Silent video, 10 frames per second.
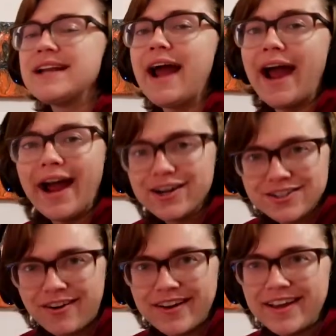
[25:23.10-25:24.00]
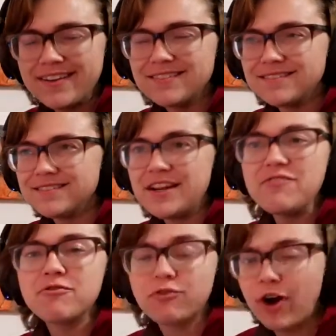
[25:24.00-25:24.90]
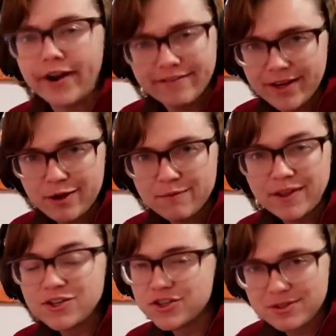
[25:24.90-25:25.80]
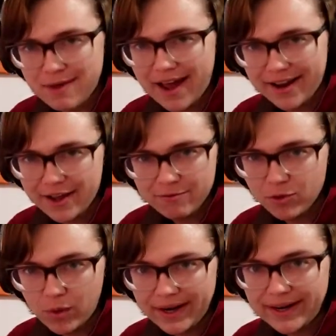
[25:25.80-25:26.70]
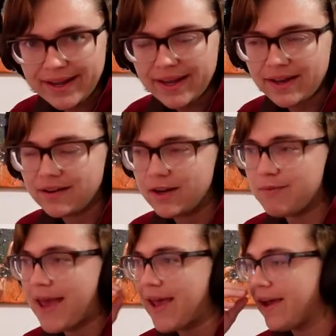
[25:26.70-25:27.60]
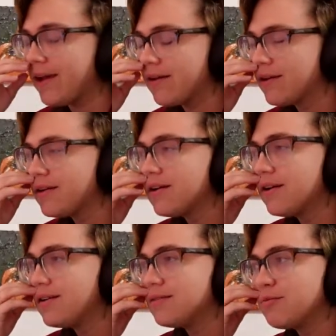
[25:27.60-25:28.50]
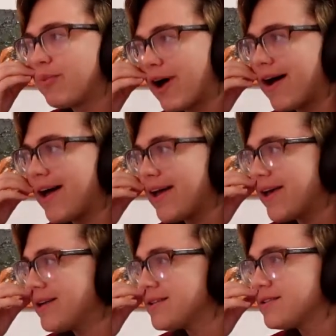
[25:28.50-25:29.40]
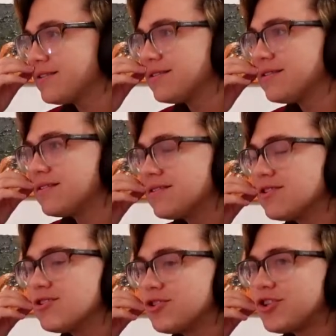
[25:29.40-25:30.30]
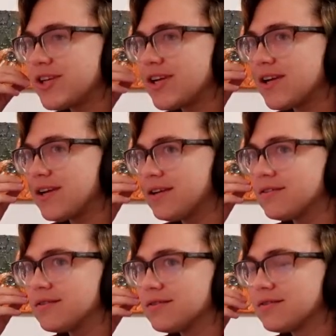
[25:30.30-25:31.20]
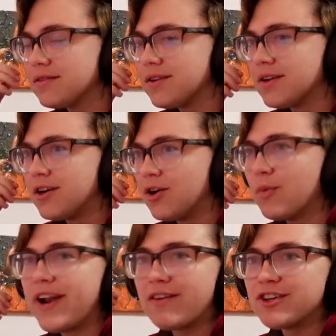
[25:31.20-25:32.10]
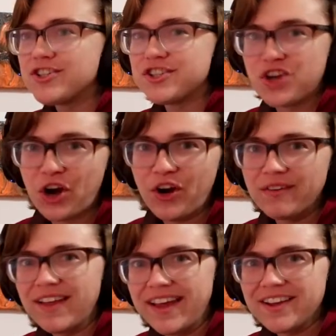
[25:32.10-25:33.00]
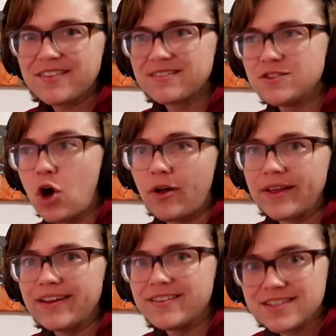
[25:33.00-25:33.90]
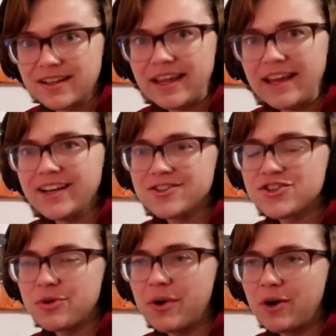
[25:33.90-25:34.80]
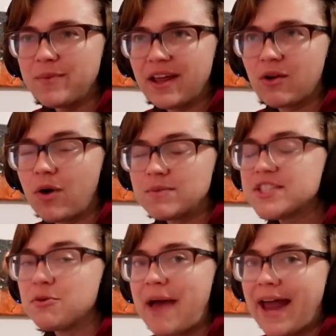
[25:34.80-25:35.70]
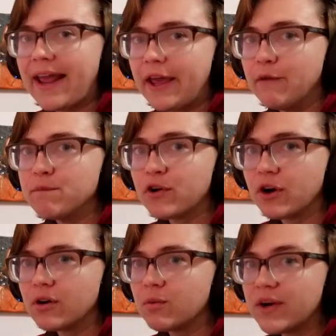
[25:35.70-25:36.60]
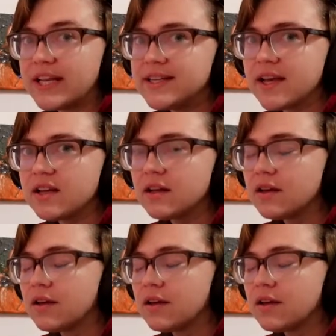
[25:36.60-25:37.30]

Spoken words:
act on it in front of him that she's mad at him for what he did in May. But she, whenever it's just her and Nalia and Celine, she will be well, I'm still mad at him for what he did.